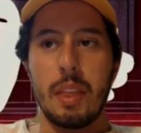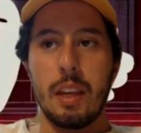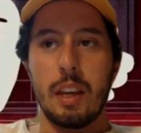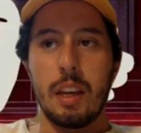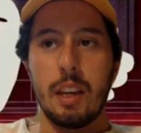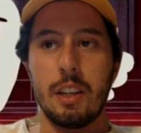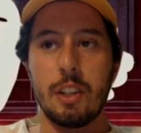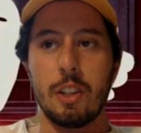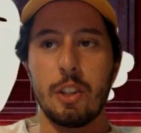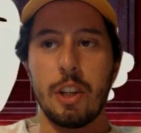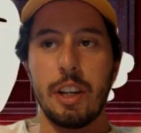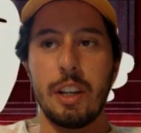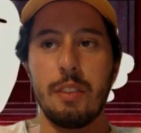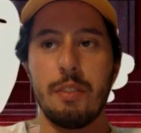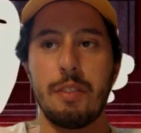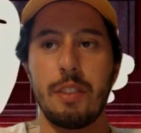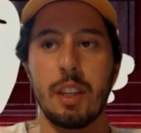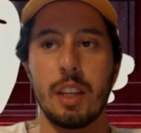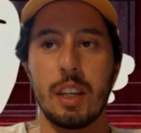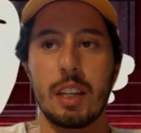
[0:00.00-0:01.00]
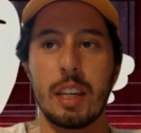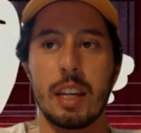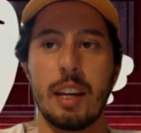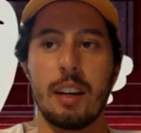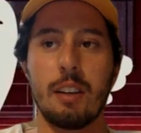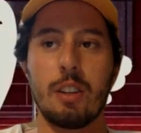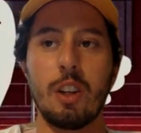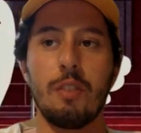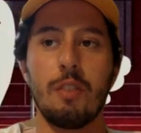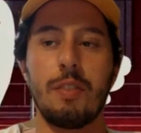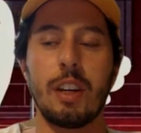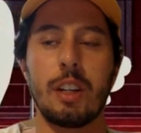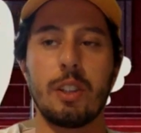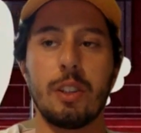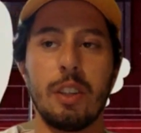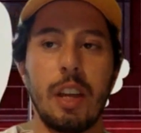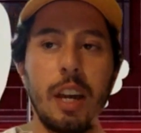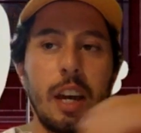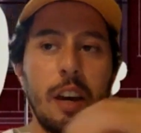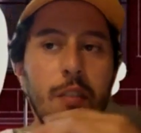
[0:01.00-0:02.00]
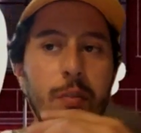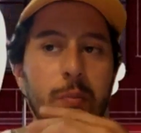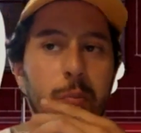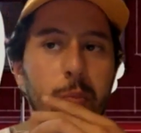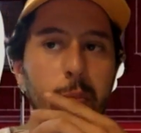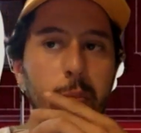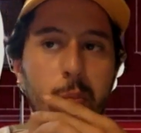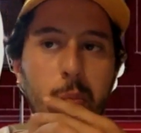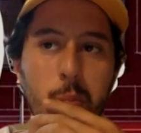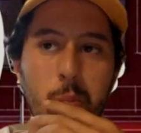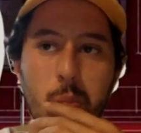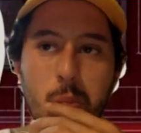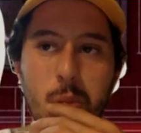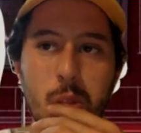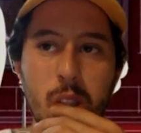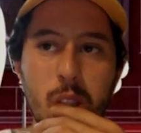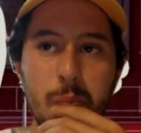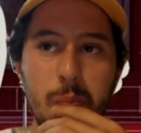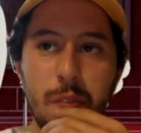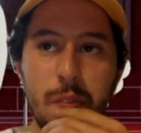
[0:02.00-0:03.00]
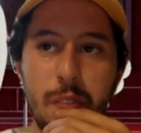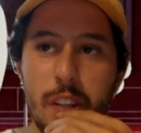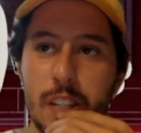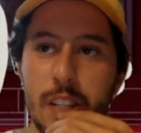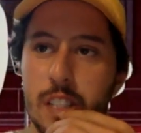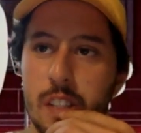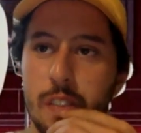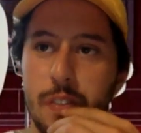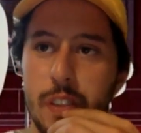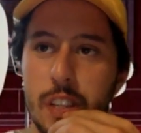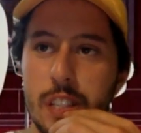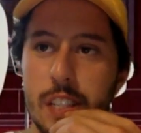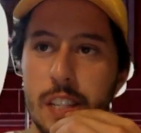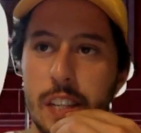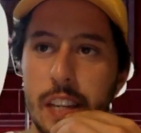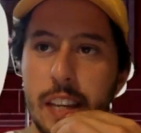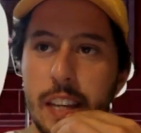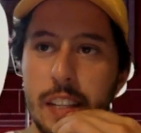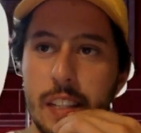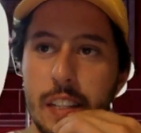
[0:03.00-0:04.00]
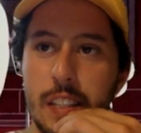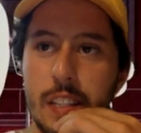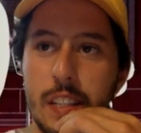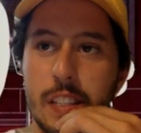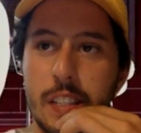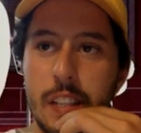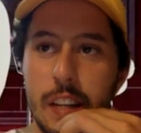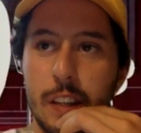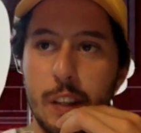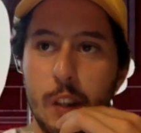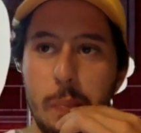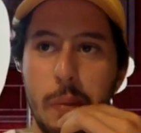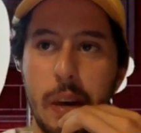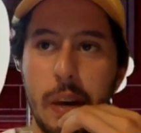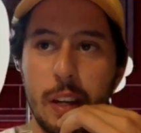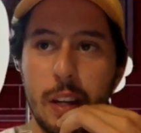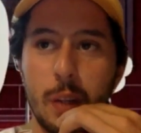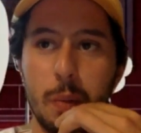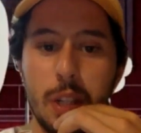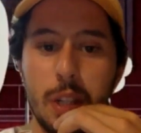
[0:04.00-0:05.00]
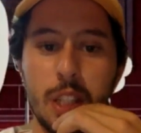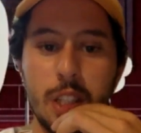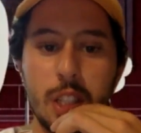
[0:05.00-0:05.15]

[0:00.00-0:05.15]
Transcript: integrative thinking, I don't know if I'd really have something very sophisticated to say on the matter, but it